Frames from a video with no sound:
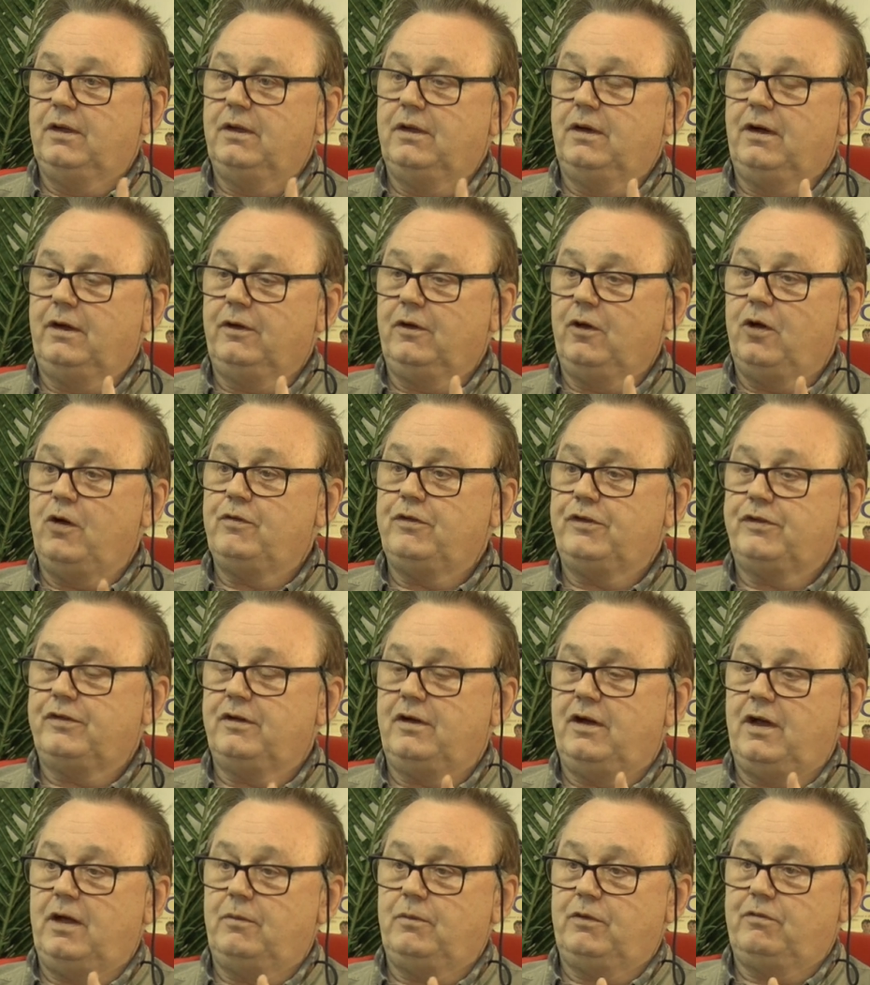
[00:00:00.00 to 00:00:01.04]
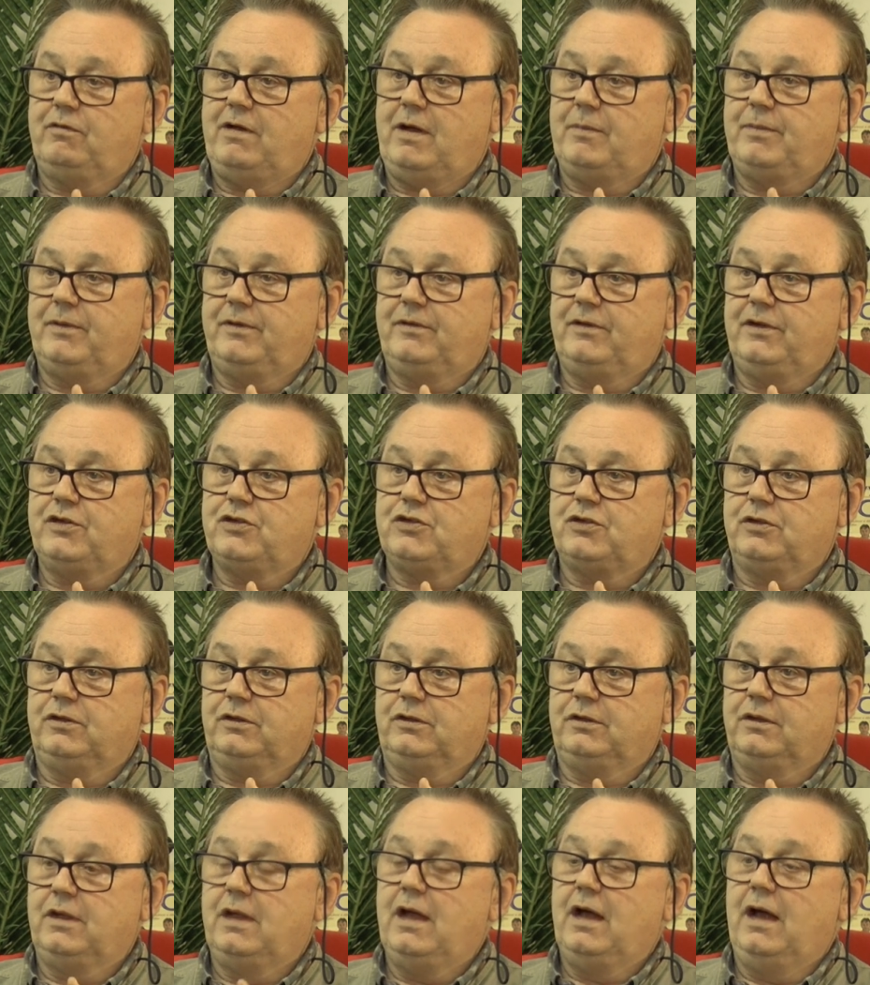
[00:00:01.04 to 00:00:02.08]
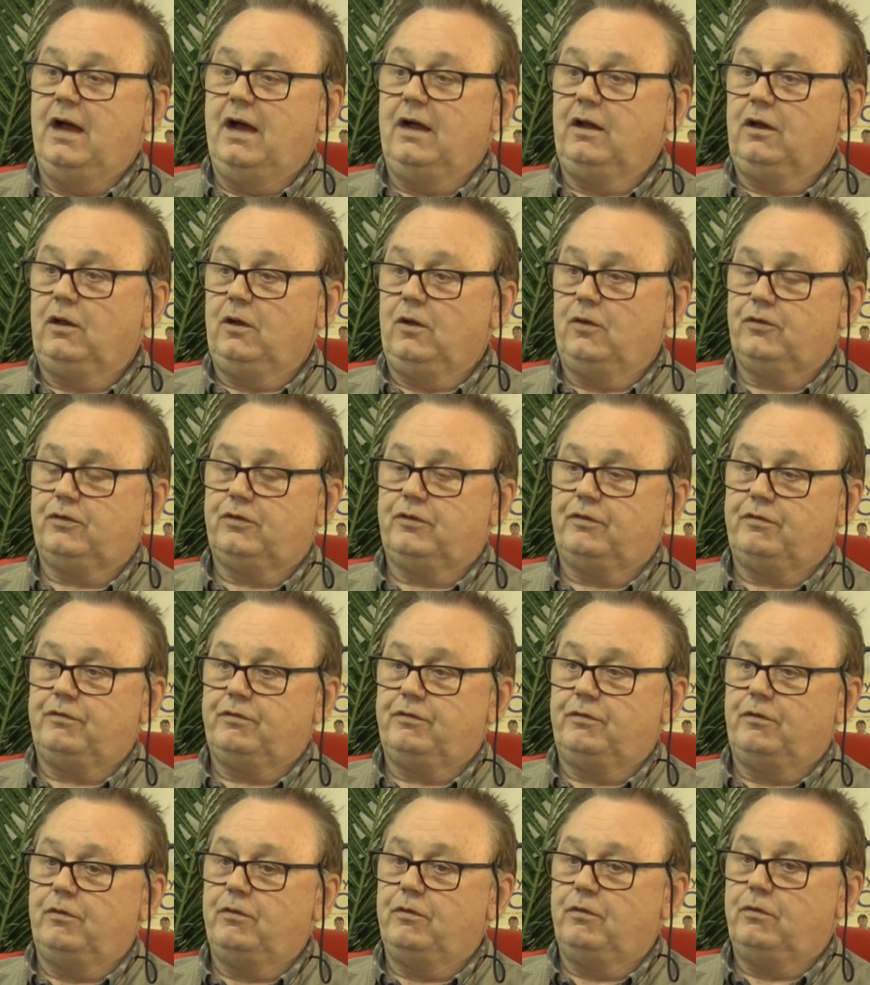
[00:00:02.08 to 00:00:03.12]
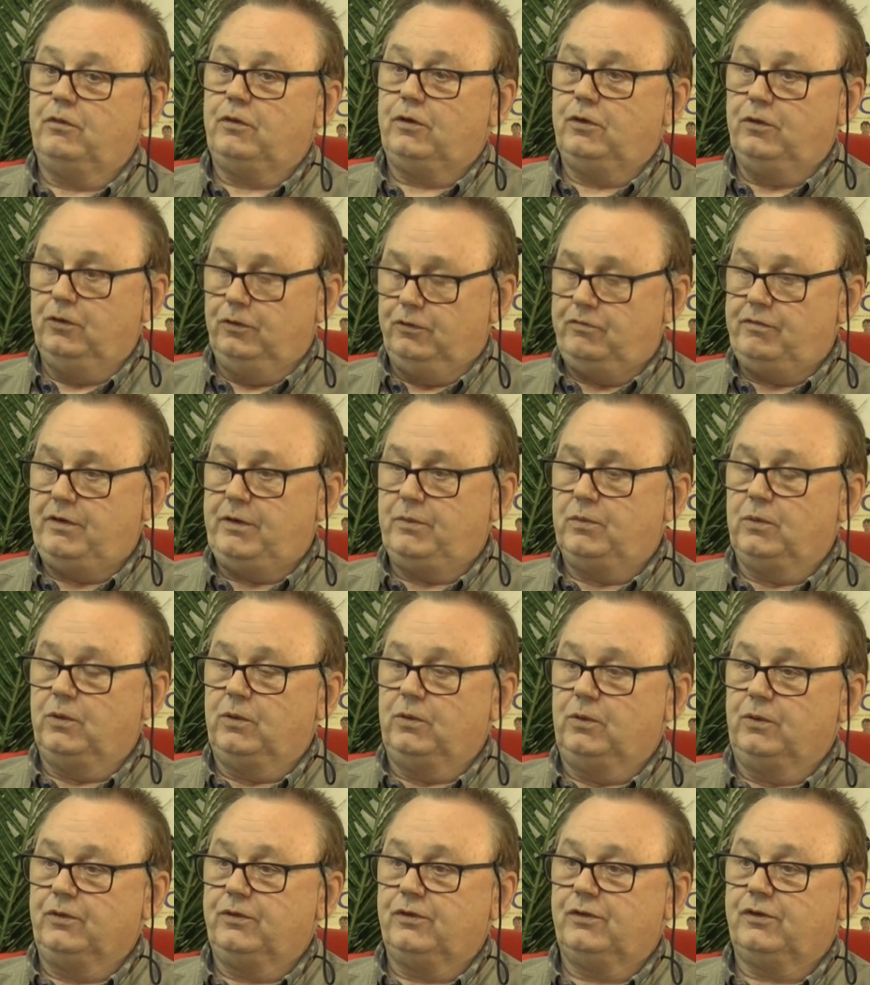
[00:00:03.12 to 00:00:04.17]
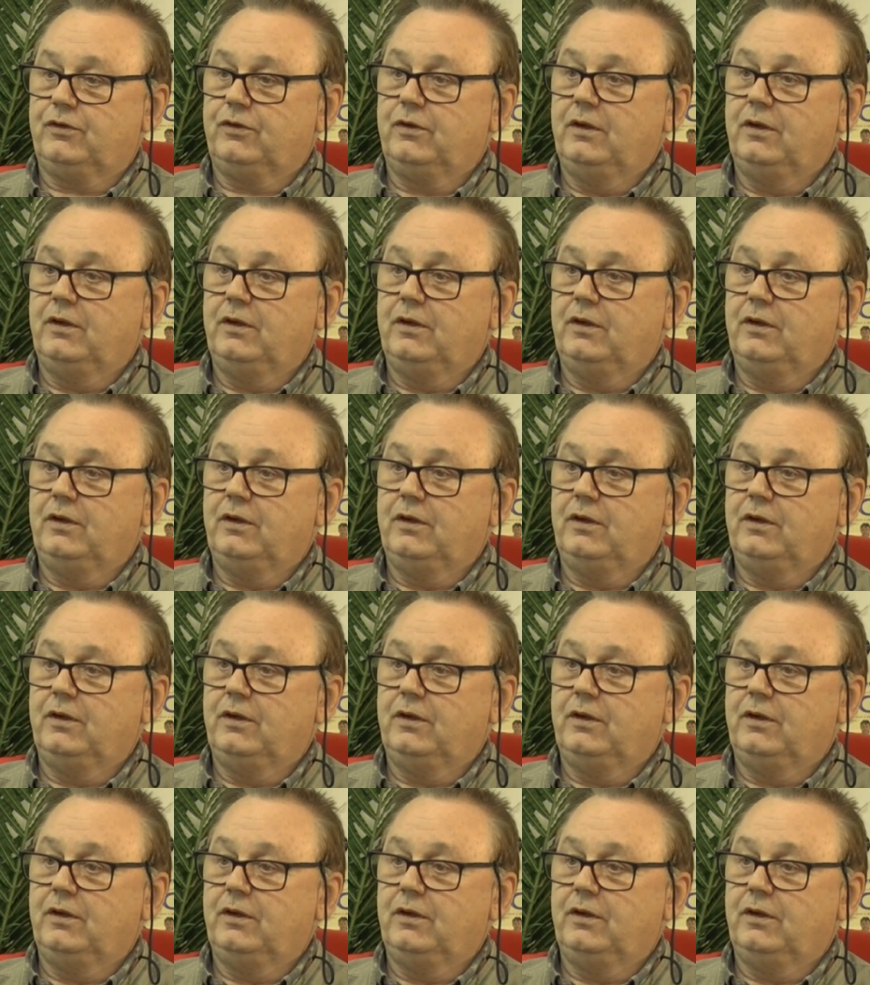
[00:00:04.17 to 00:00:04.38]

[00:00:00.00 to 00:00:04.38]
and over time with repetition and lots of good rewards